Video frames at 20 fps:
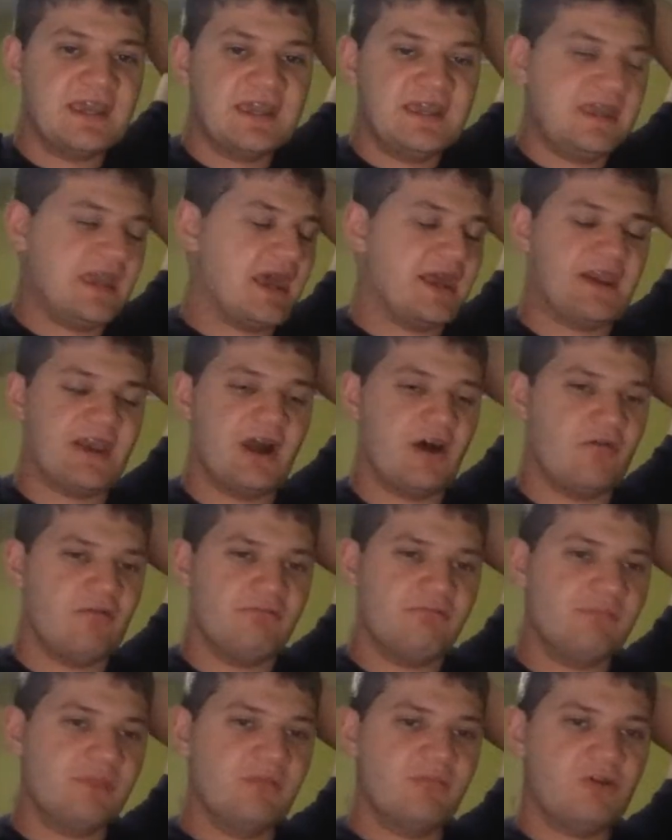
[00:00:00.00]
No.
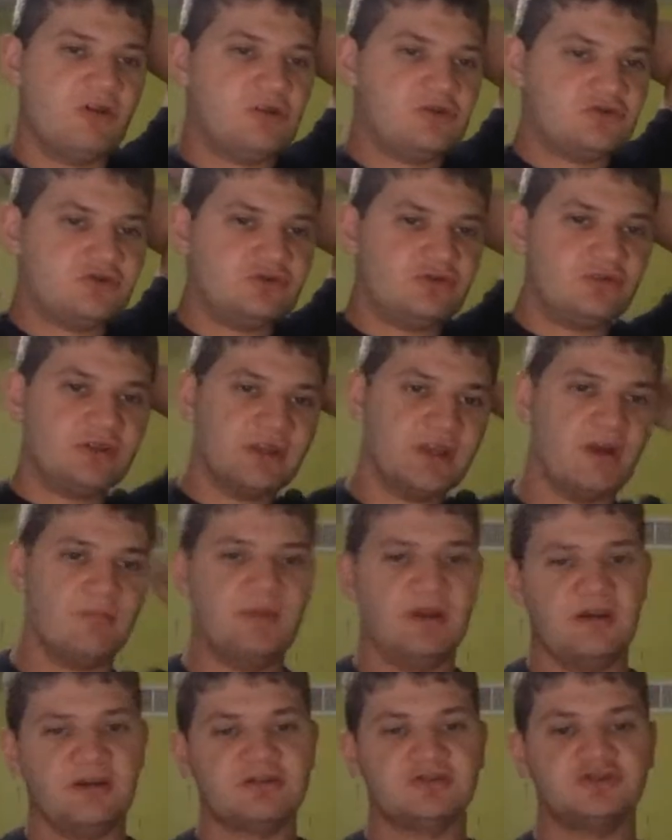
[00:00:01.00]
The mall at Short
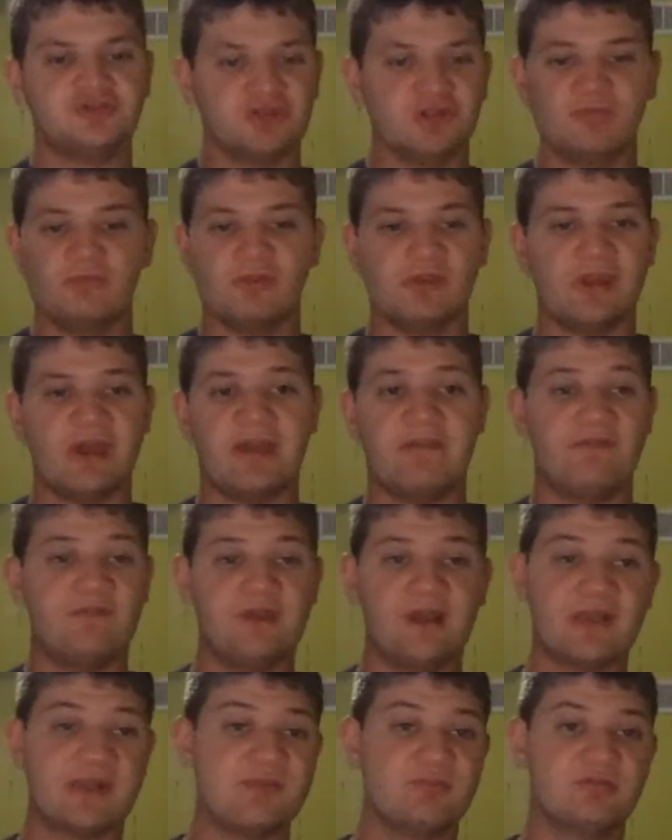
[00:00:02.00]
American Dream will not
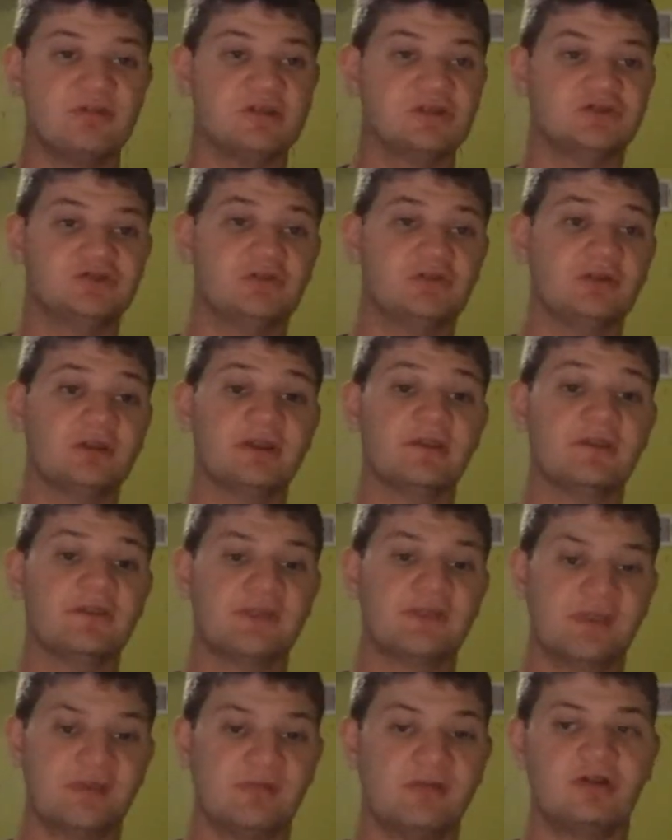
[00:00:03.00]
affect the mall at Short
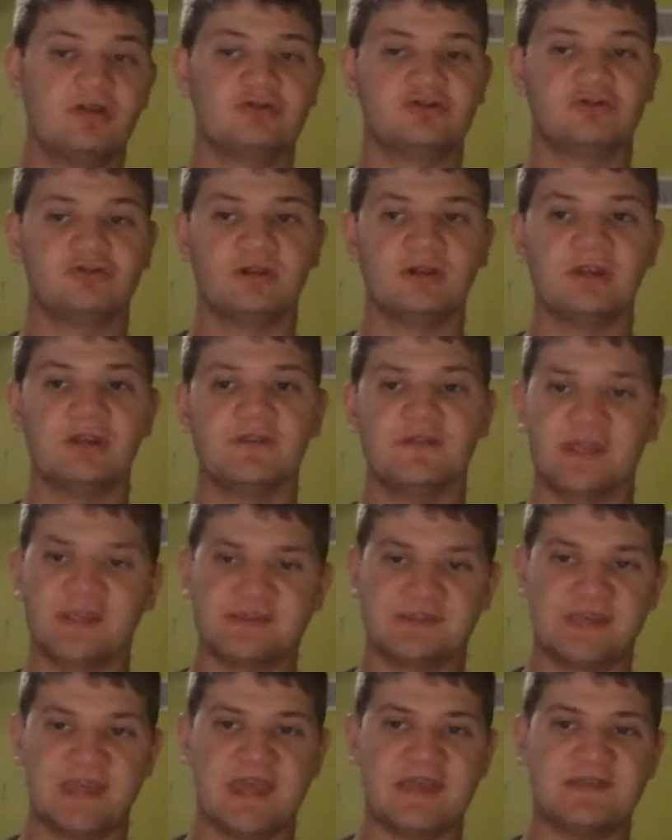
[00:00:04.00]
Hills. The mall at Short Hills
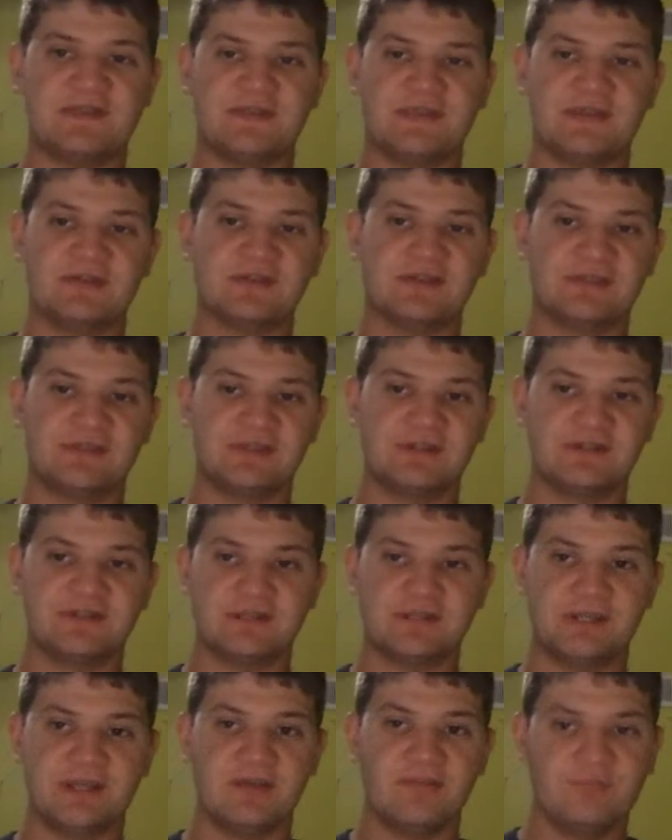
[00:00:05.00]
has there's
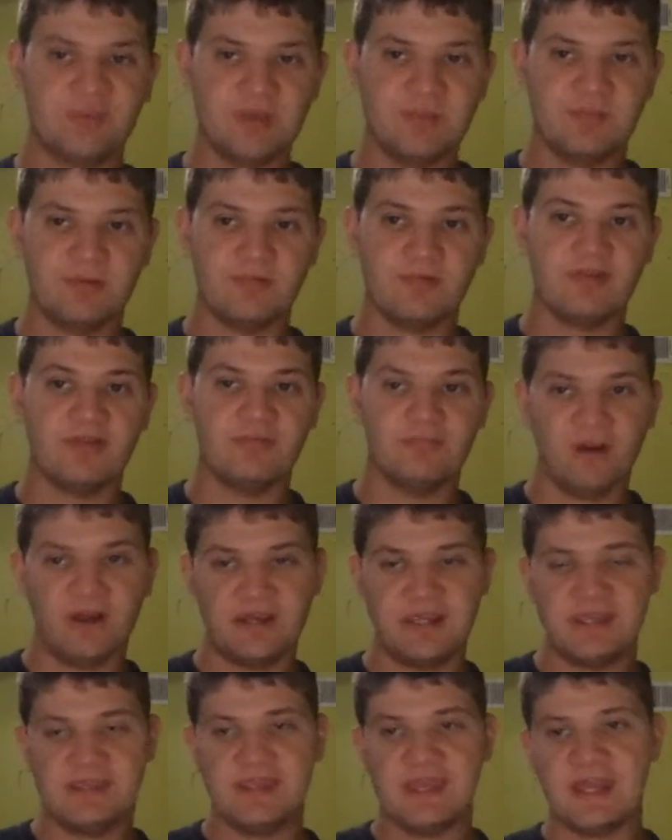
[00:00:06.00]
enough people with
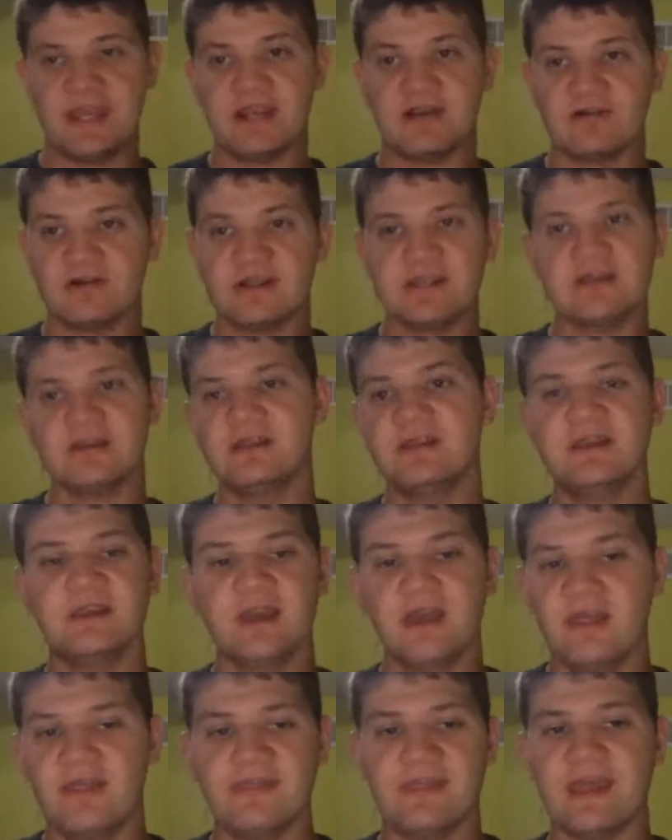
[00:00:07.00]
money in that area
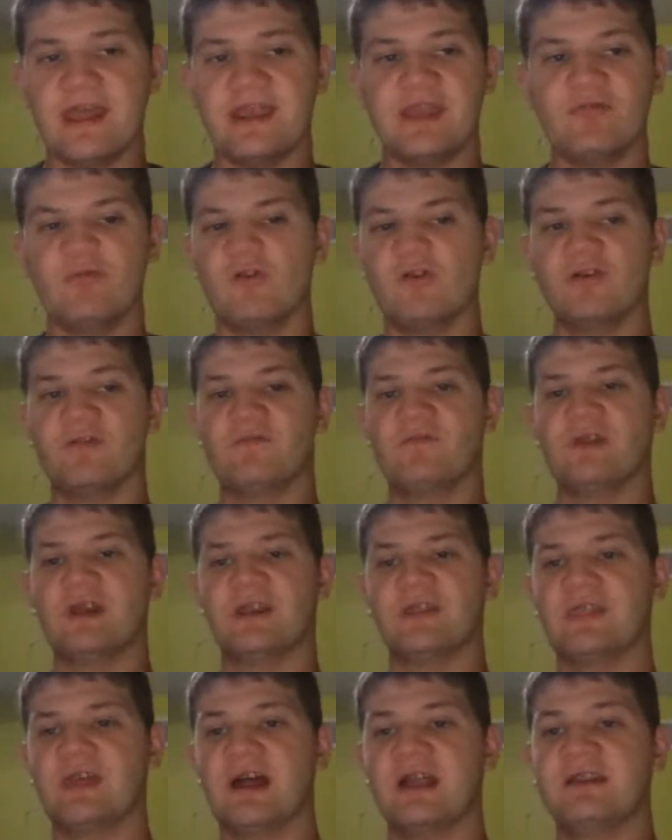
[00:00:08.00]
that it won't
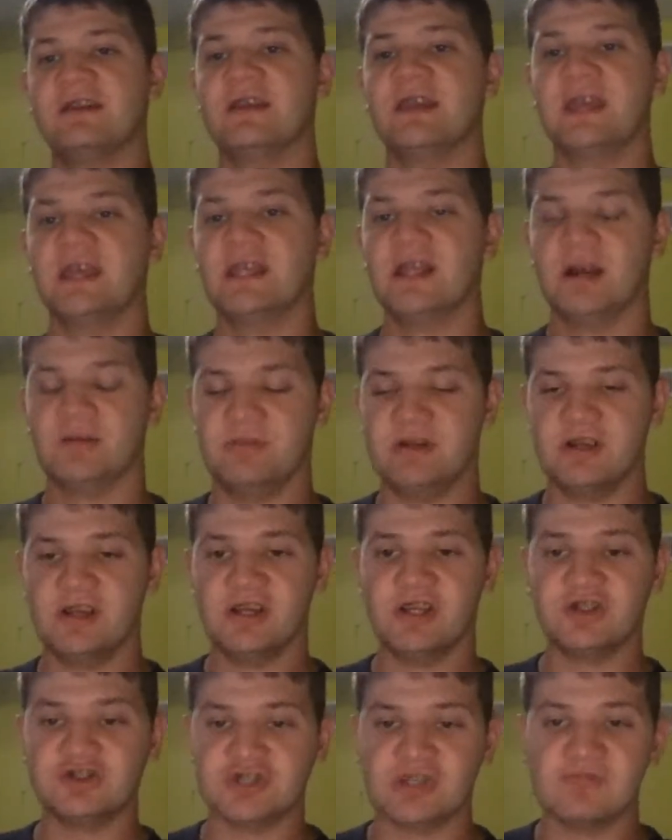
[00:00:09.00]
affect that.
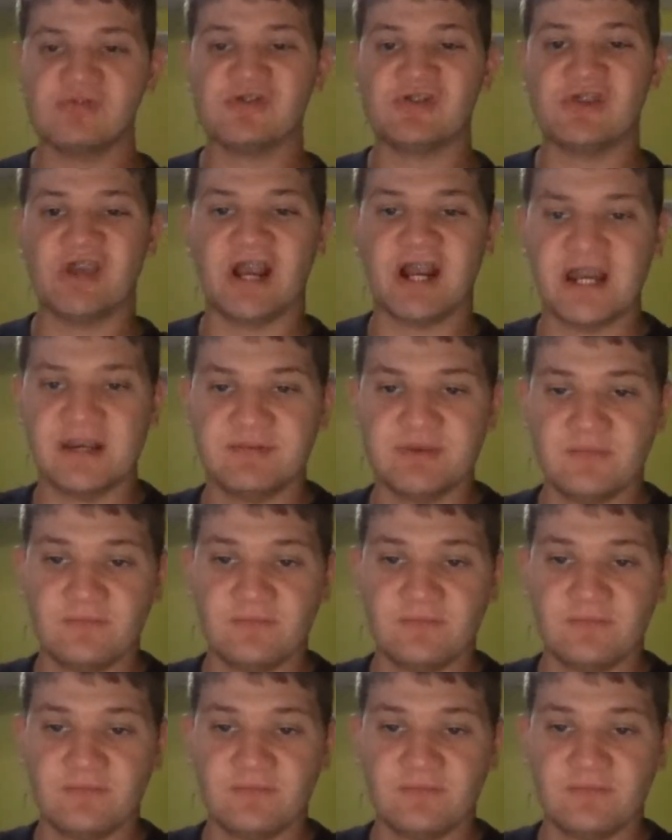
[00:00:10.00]
American Dream is not going to be